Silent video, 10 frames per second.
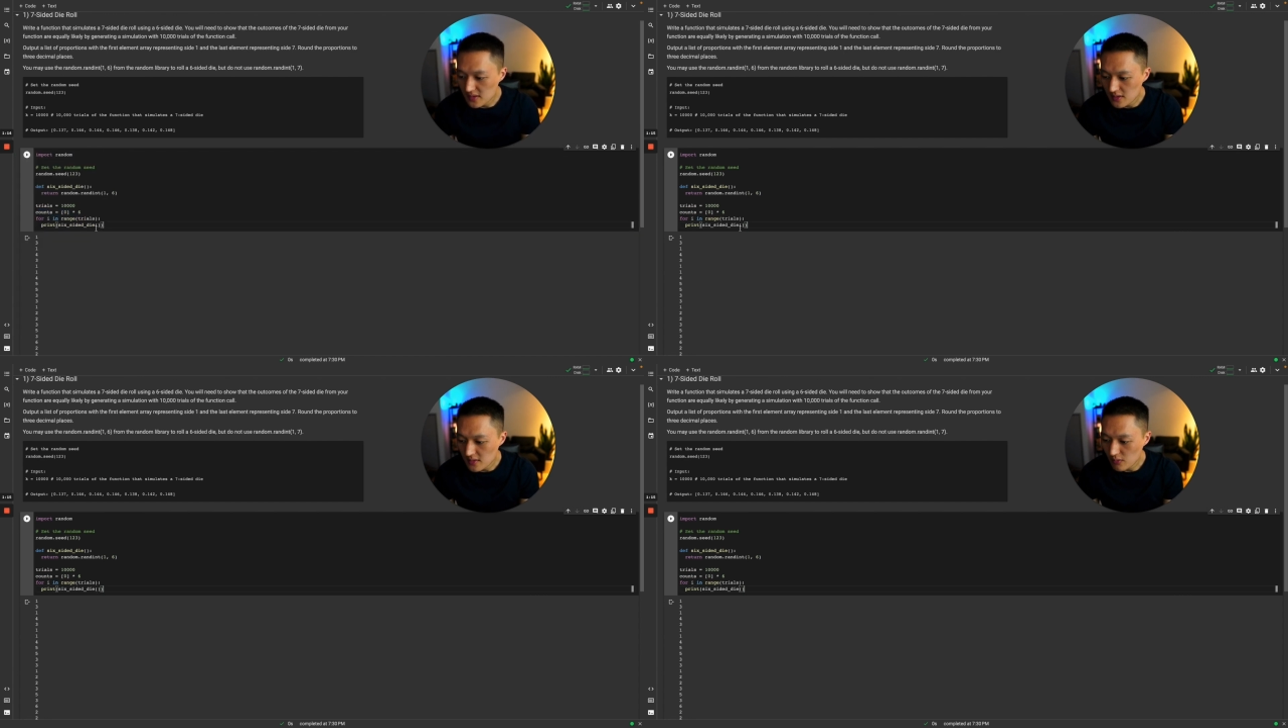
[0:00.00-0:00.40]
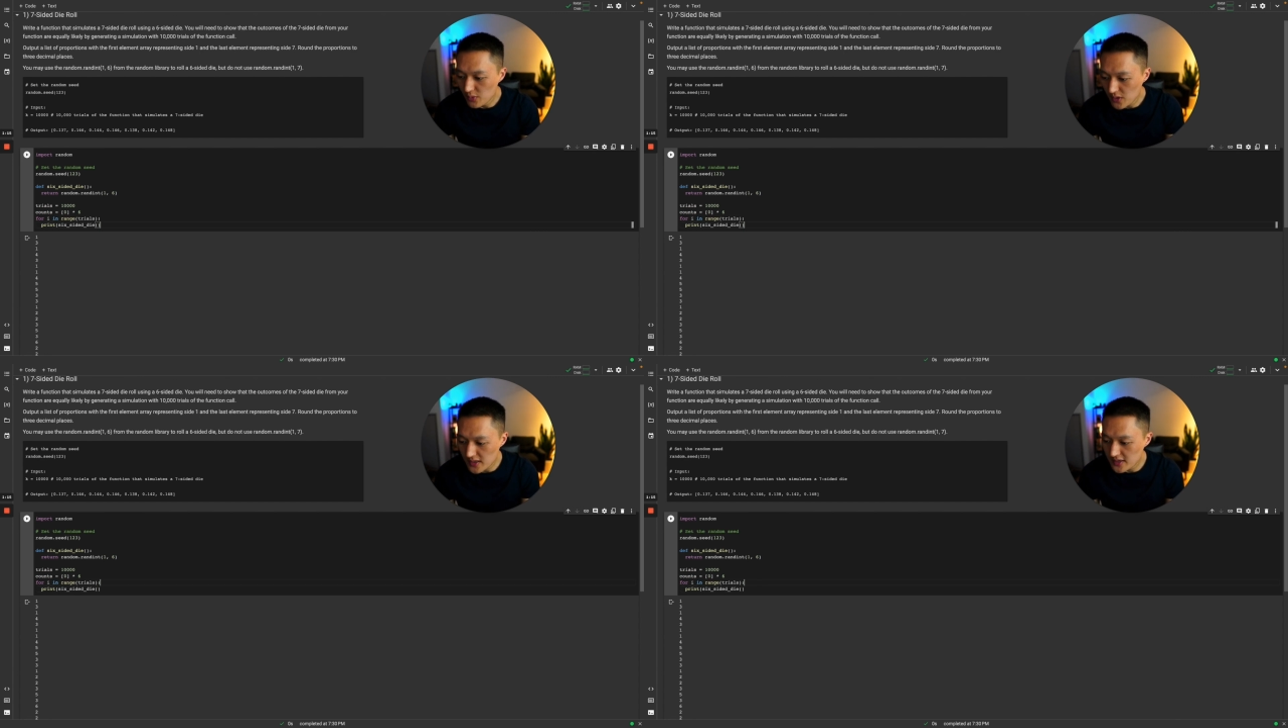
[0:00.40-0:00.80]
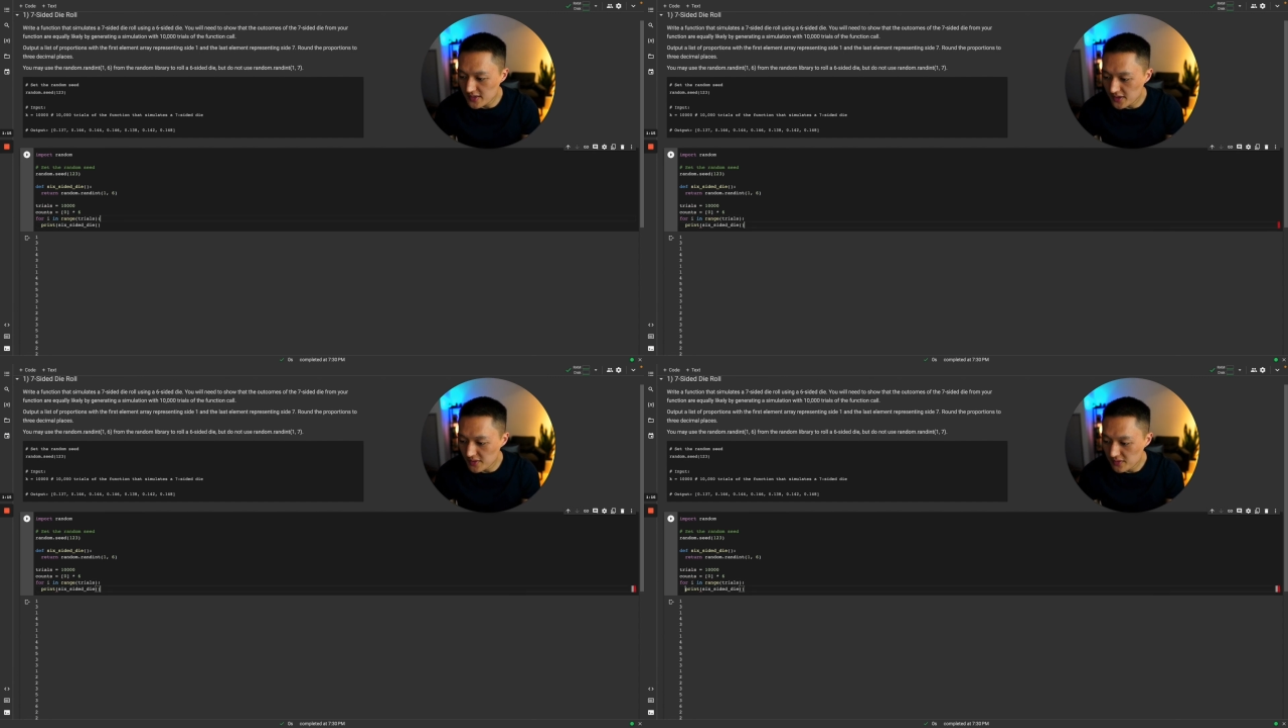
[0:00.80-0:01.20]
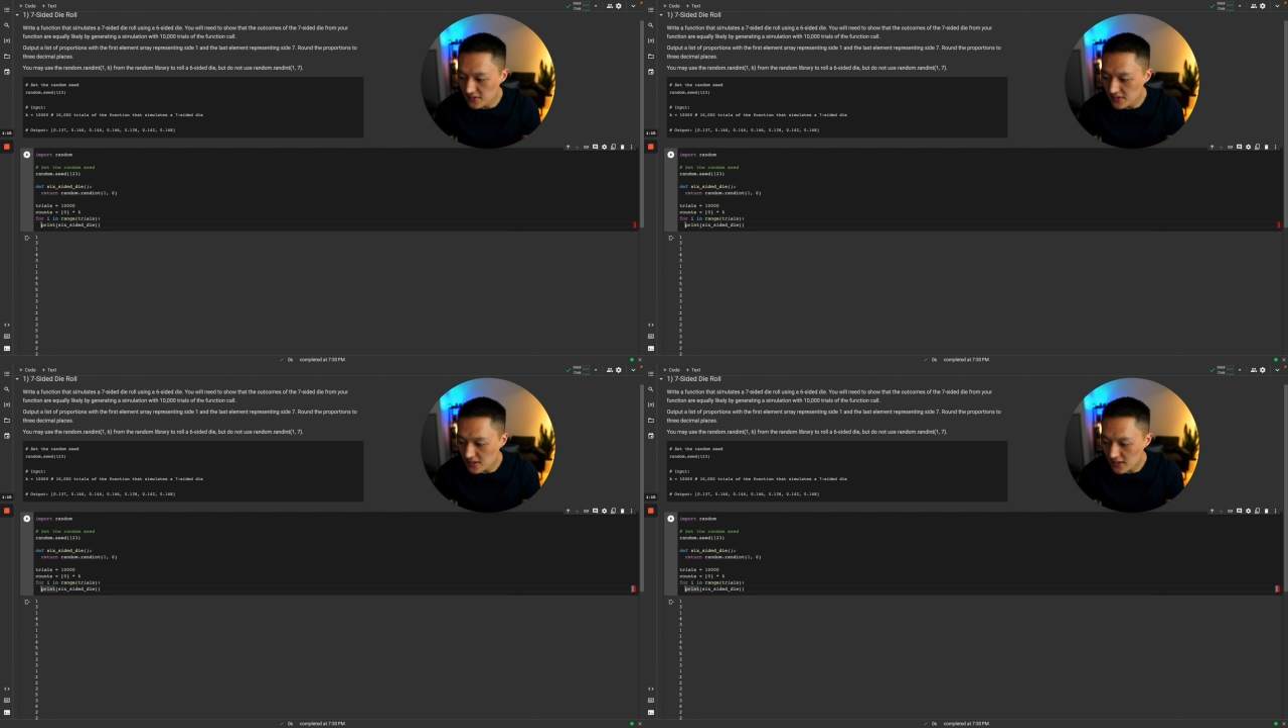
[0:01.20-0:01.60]
What we're going to do
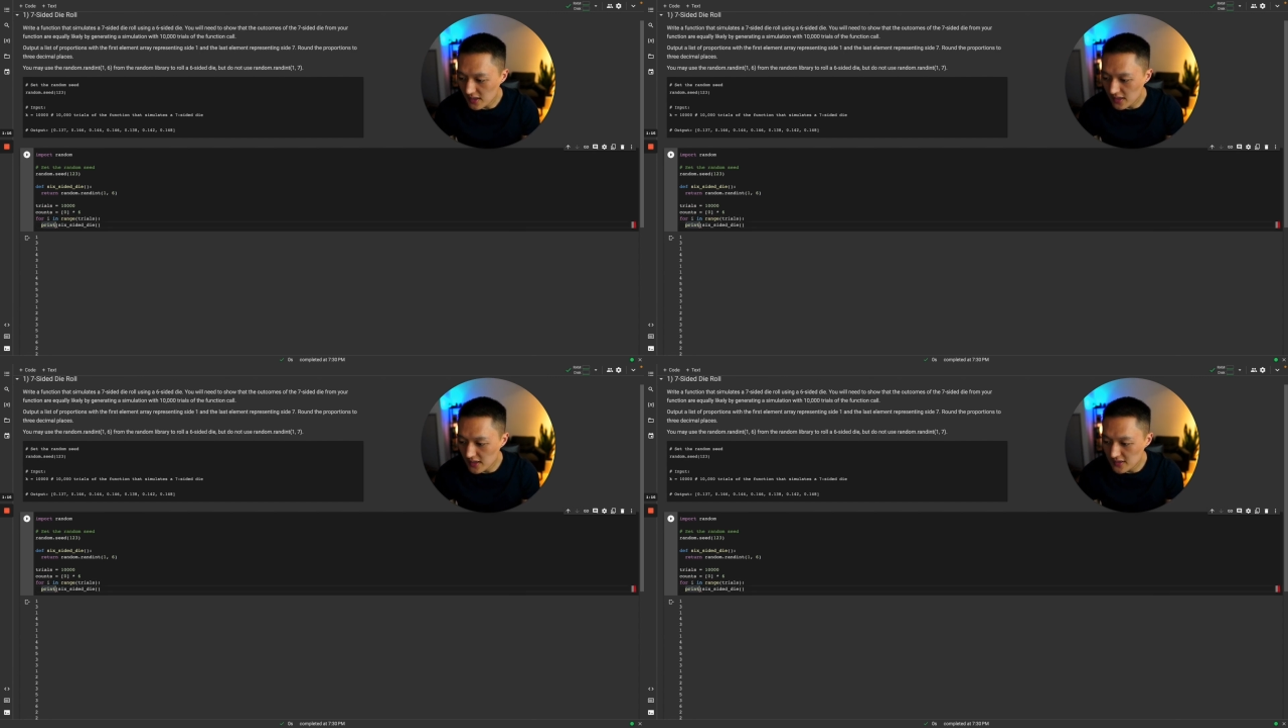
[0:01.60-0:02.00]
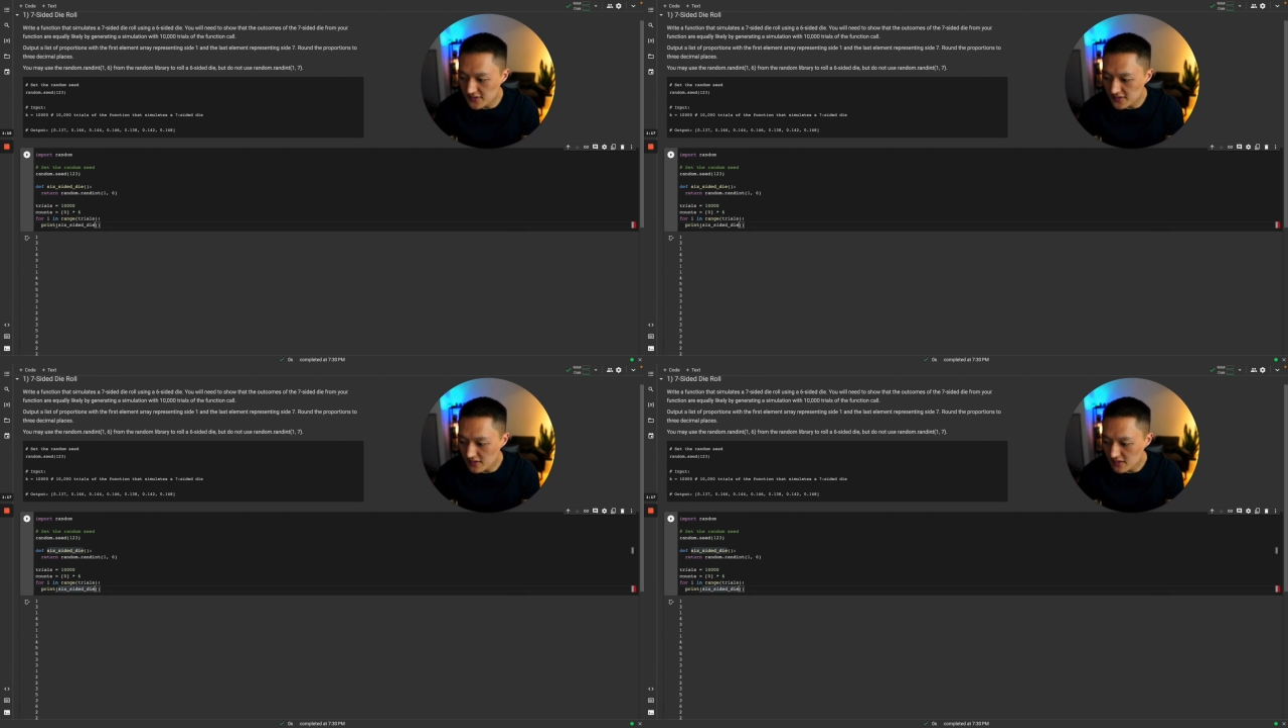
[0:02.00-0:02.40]
is